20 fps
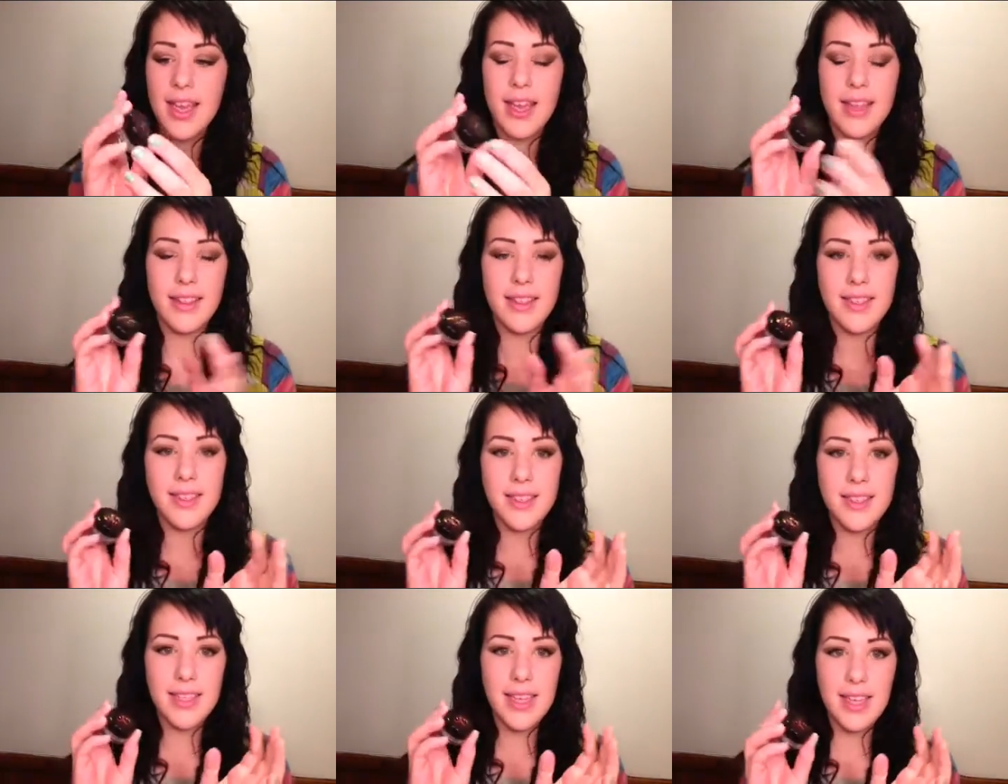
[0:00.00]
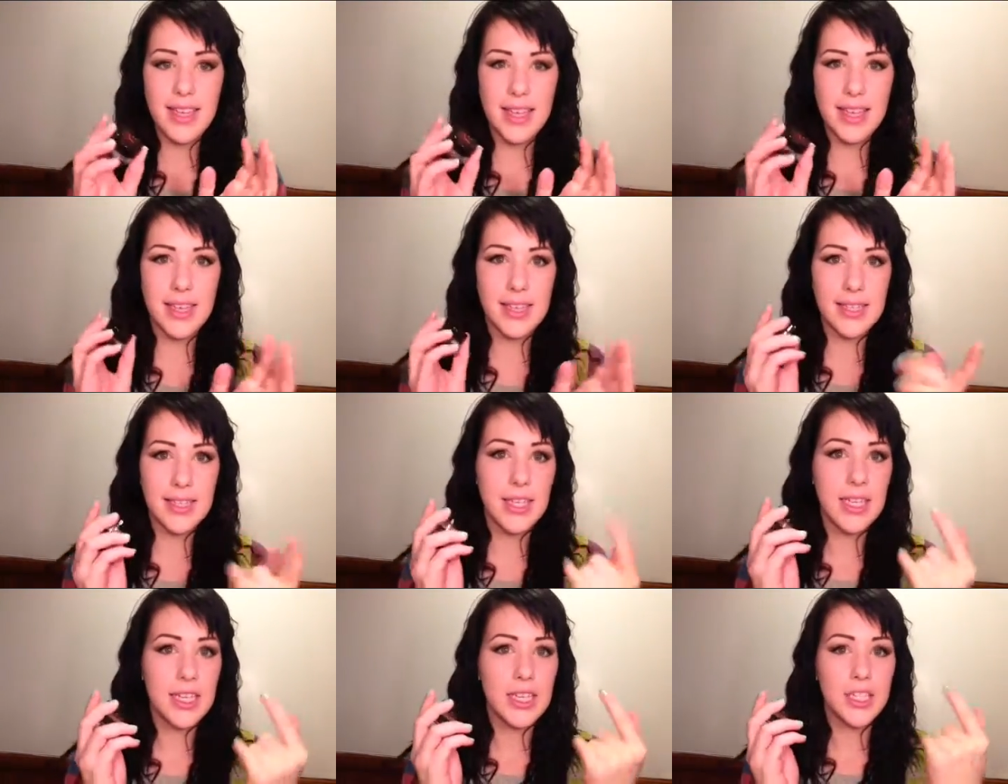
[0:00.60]
And this is like
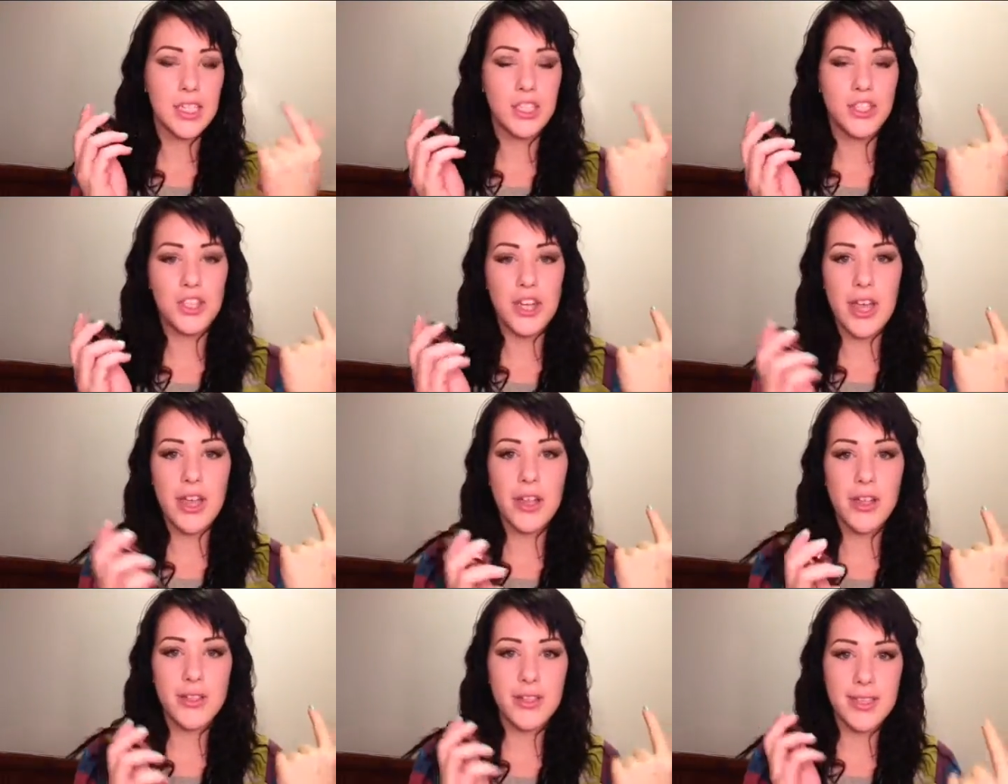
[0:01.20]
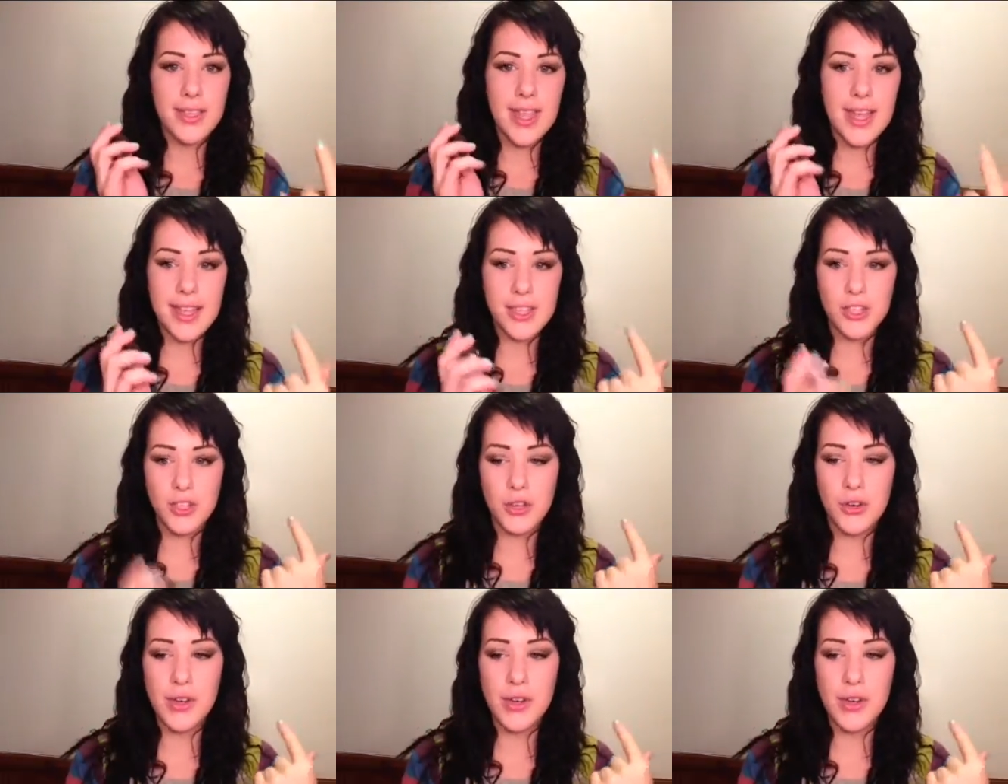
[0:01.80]
a gel slash